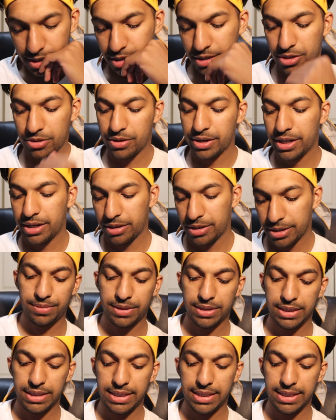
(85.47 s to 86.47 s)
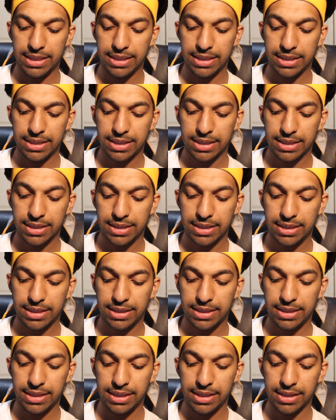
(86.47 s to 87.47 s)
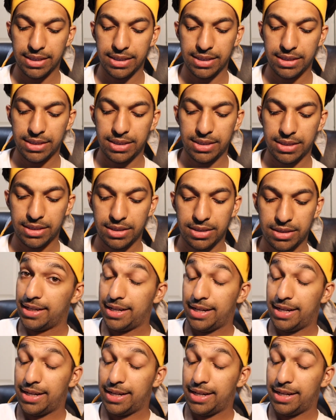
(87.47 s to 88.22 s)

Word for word: Yo, Eric, please see this.